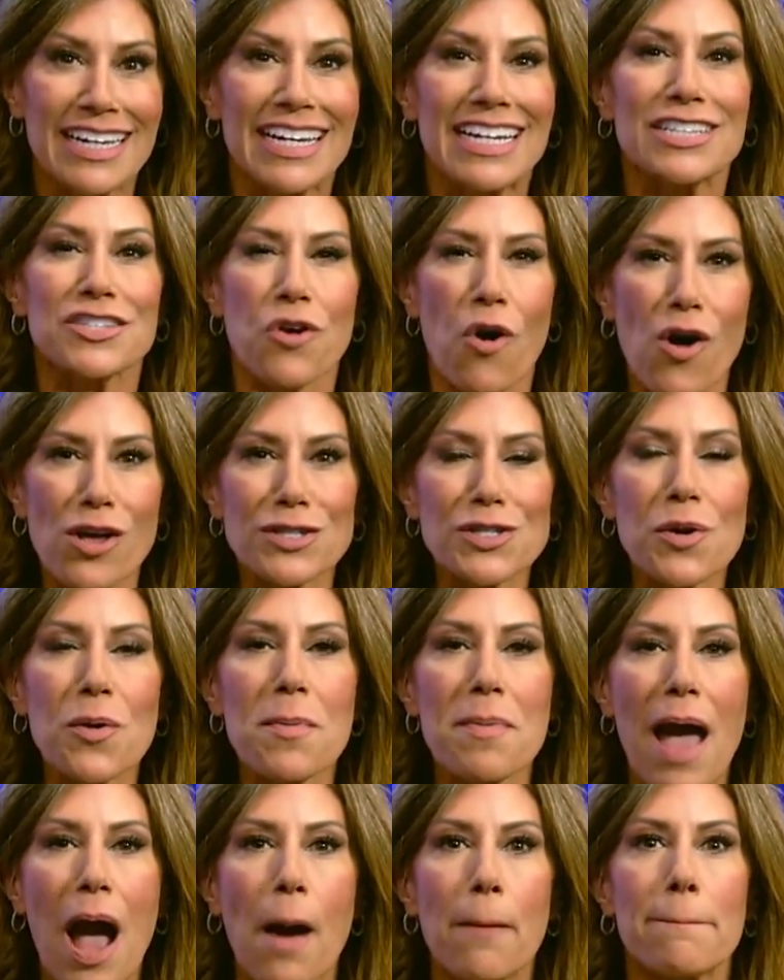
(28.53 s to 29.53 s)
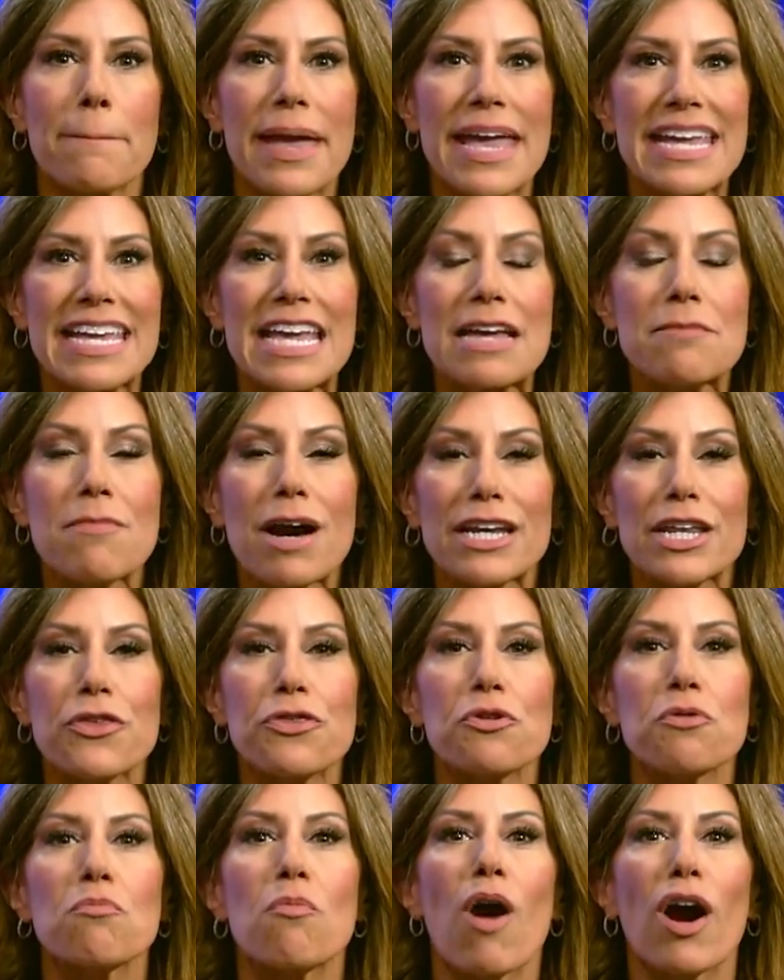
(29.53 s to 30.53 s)
it's also about making money
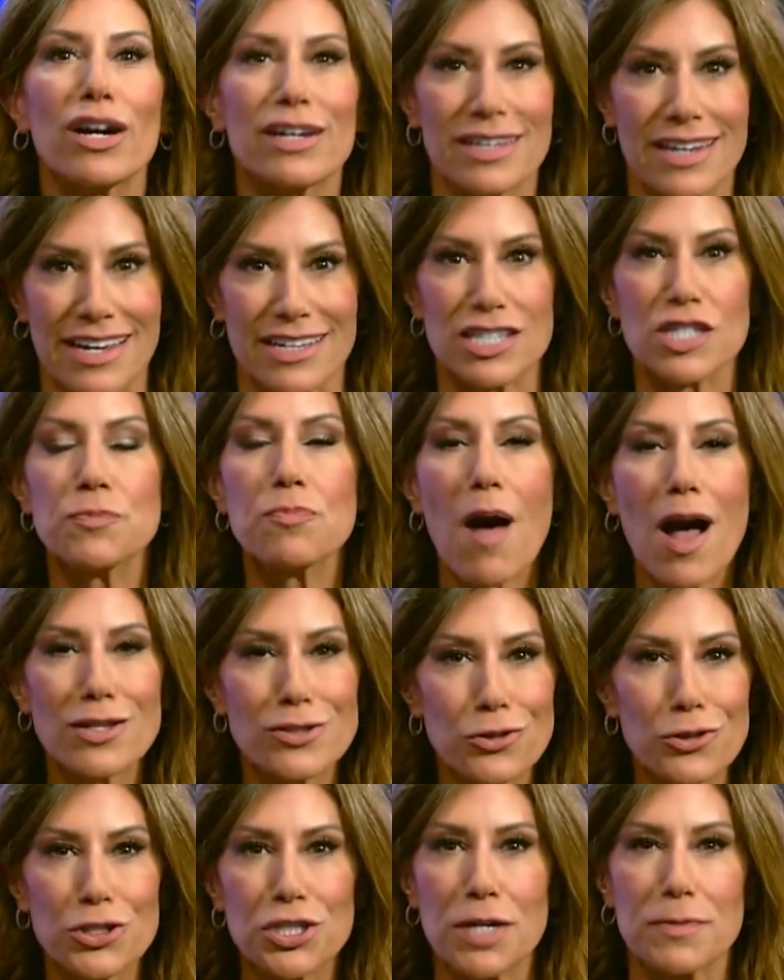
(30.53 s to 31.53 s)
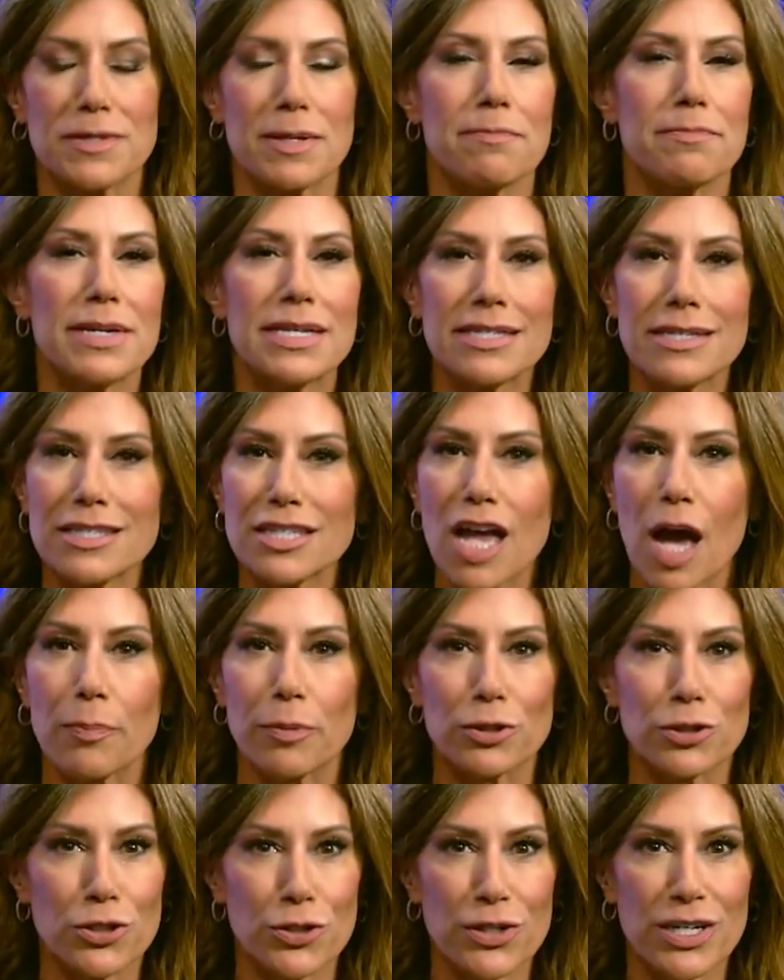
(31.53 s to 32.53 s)
through marketing, sponsorships, and business
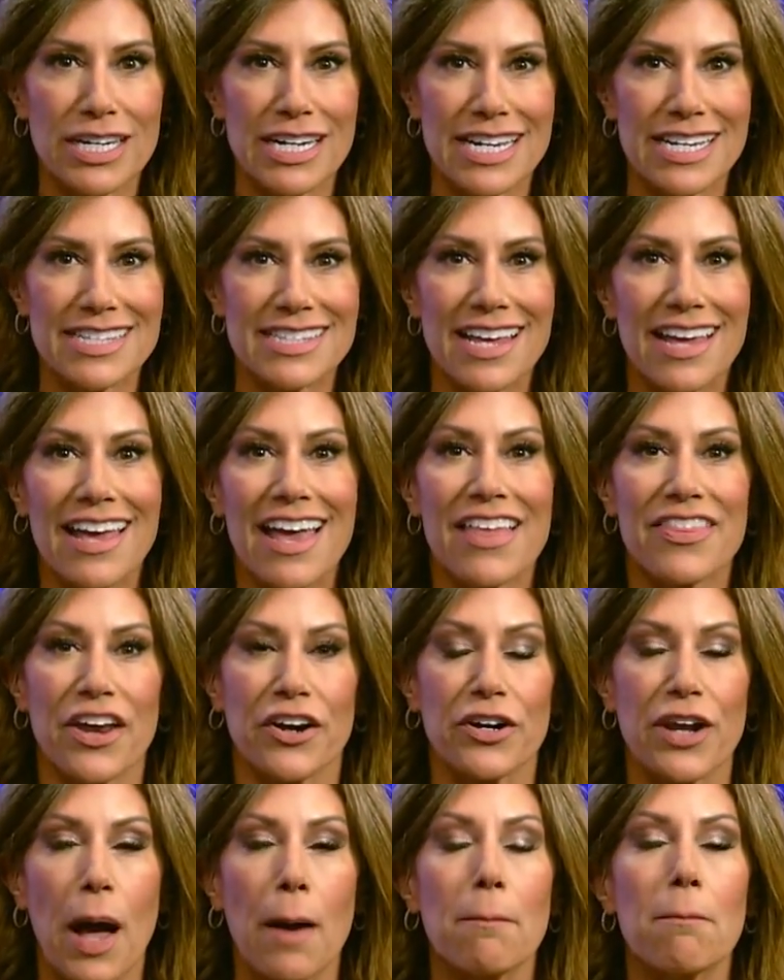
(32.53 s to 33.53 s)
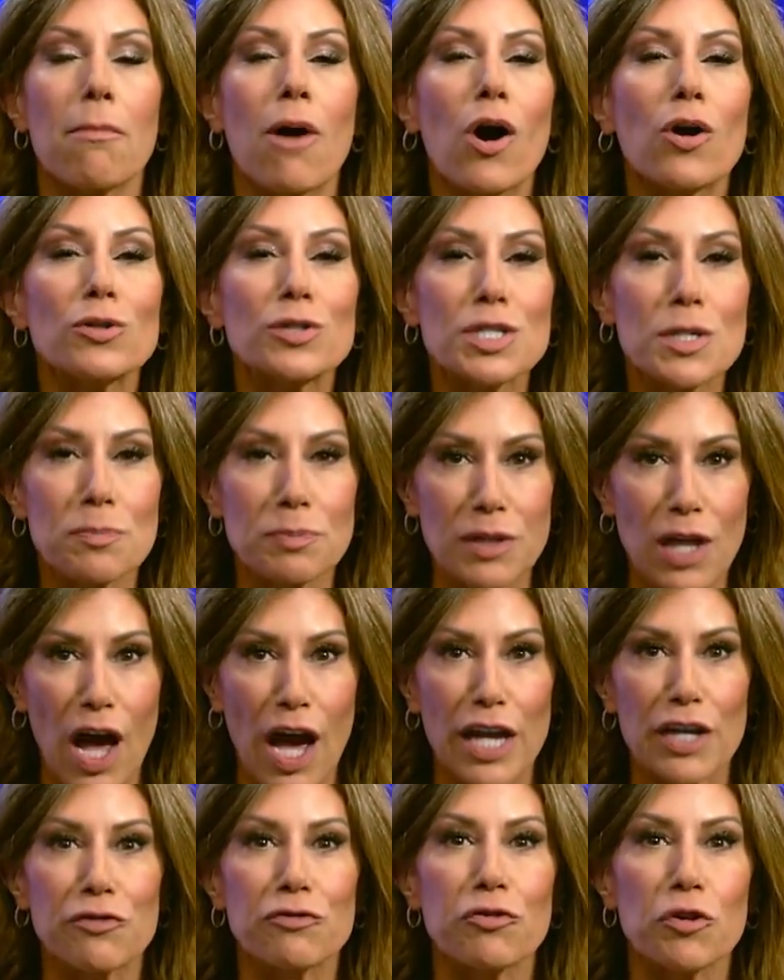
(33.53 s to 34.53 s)
opportunities that are now
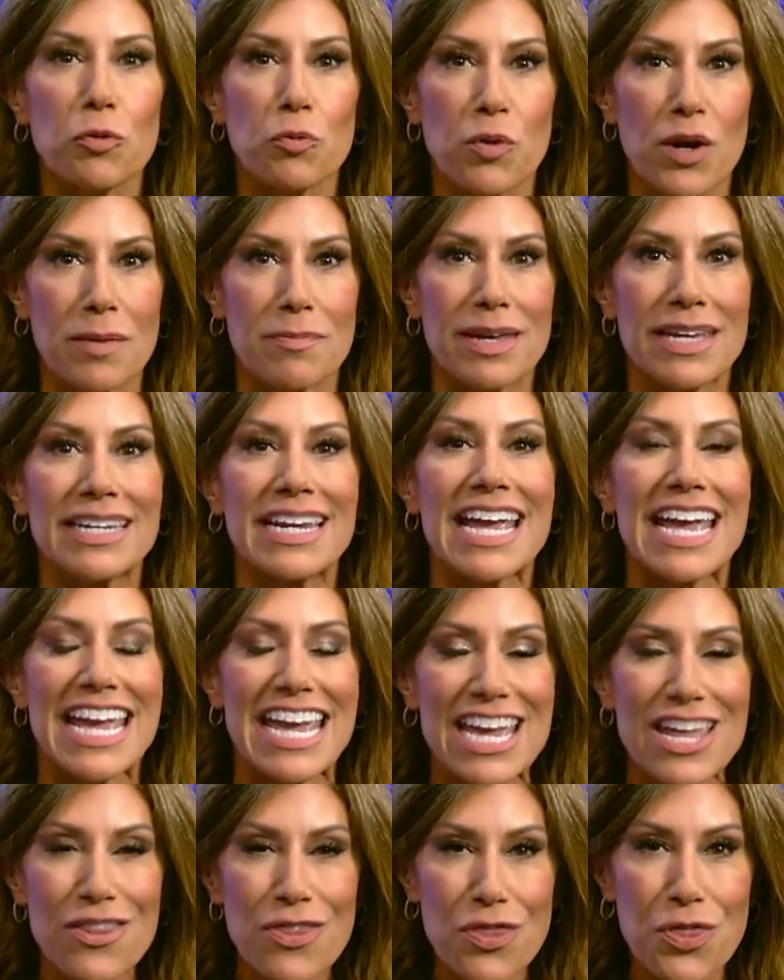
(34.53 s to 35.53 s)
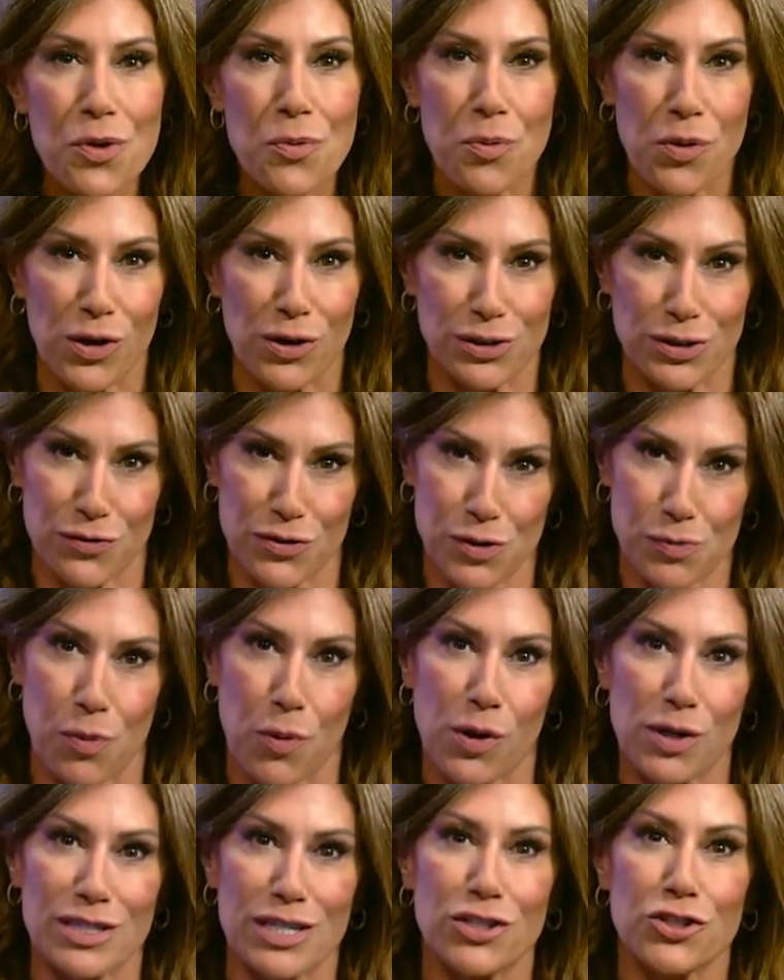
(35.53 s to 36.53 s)
multiplying for women in the world of
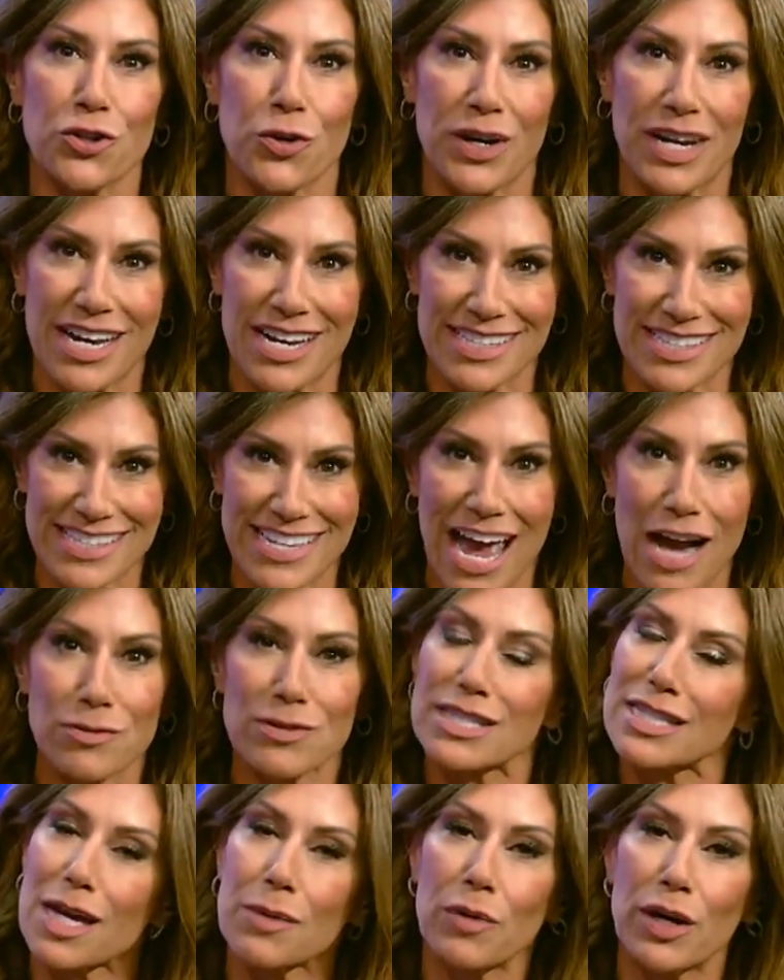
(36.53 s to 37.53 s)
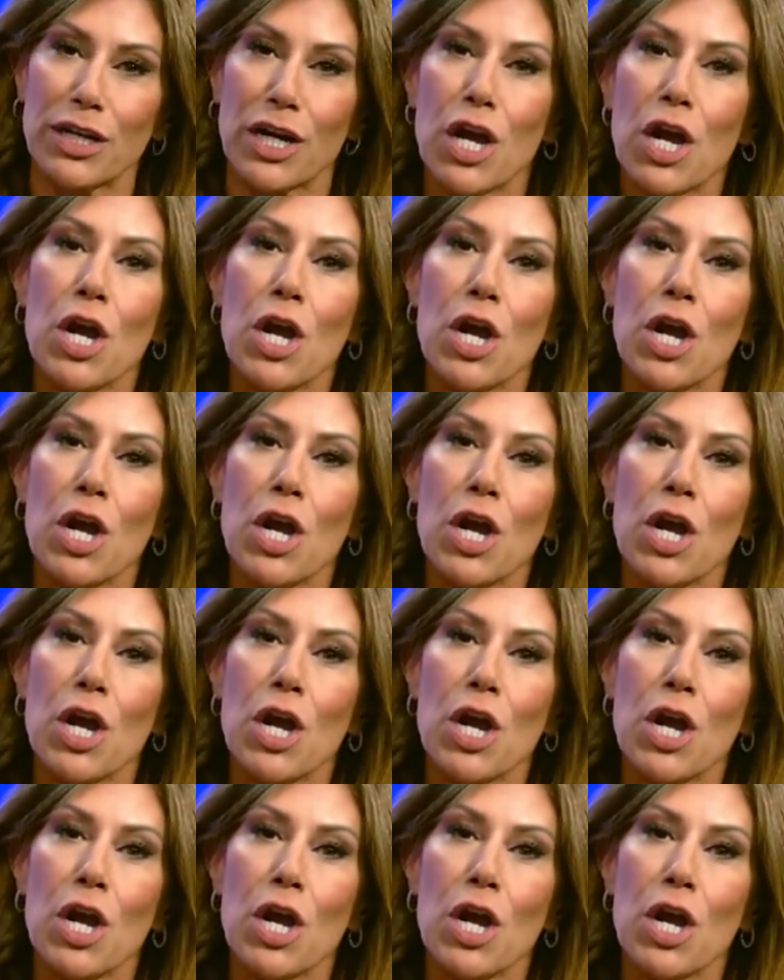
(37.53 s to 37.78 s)
sports. And joining us now is someone